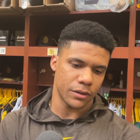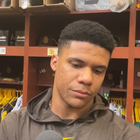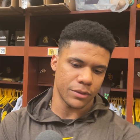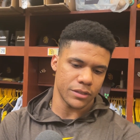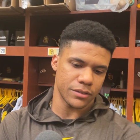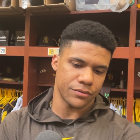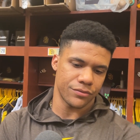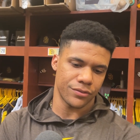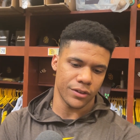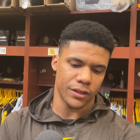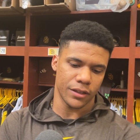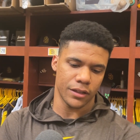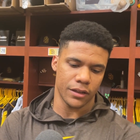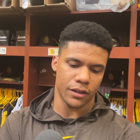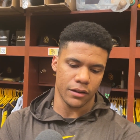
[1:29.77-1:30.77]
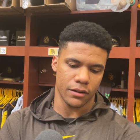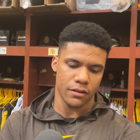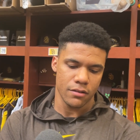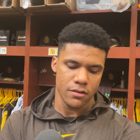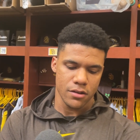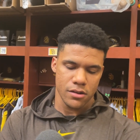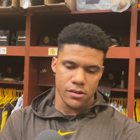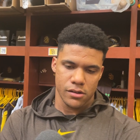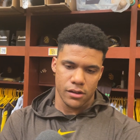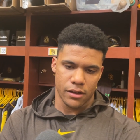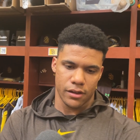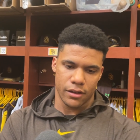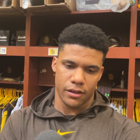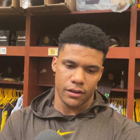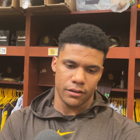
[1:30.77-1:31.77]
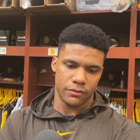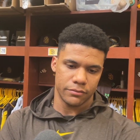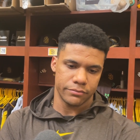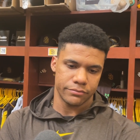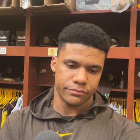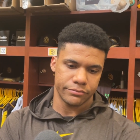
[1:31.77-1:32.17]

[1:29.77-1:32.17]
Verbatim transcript: amazing feeling, and and